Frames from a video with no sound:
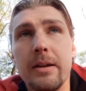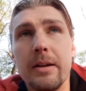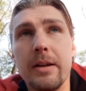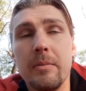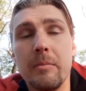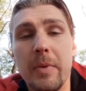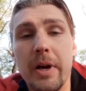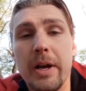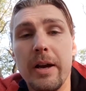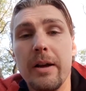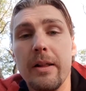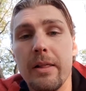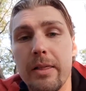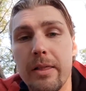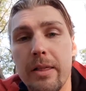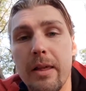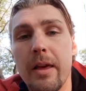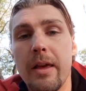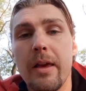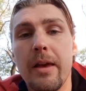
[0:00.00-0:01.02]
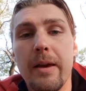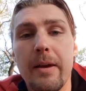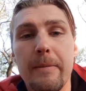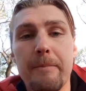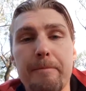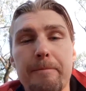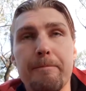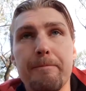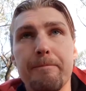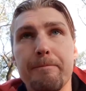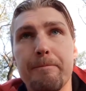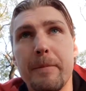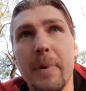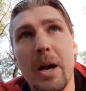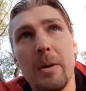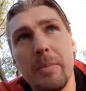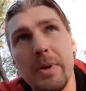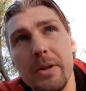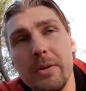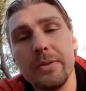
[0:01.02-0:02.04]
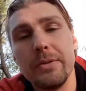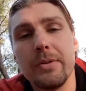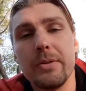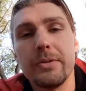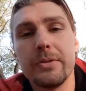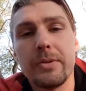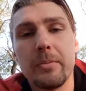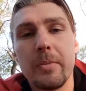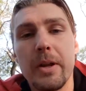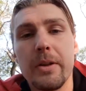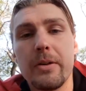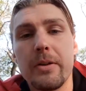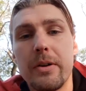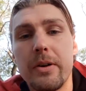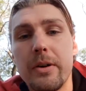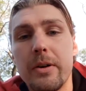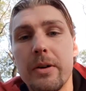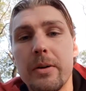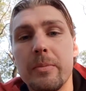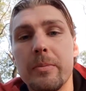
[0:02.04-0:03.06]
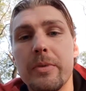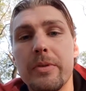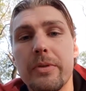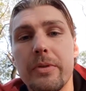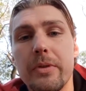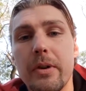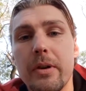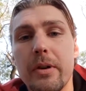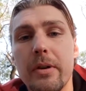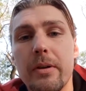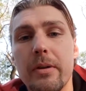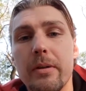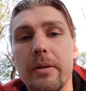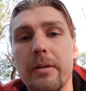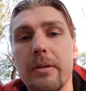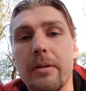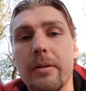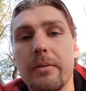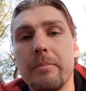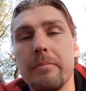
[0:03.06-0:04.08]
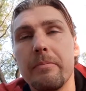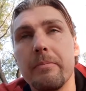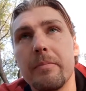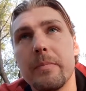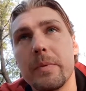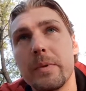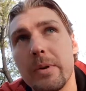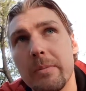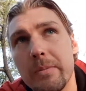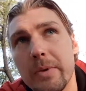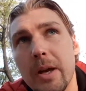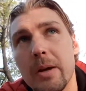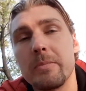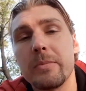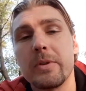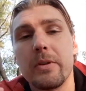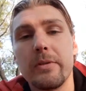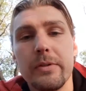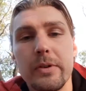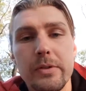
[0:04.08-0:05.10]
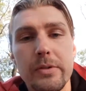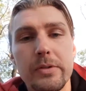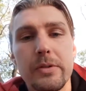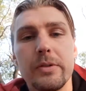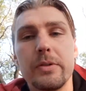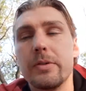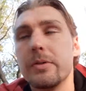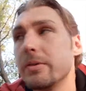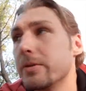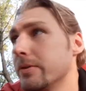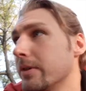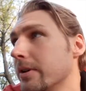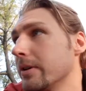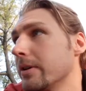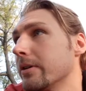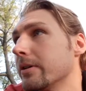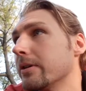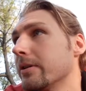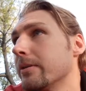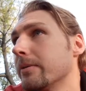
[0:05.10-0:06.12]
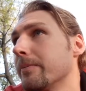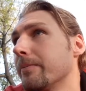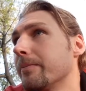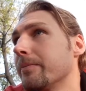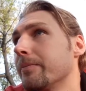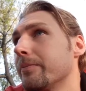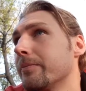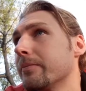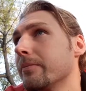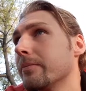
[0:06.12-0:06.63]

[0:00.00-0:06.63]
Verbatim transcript: in my health. Um, I've been using some other herbs. Uh, sometimes I've also used um,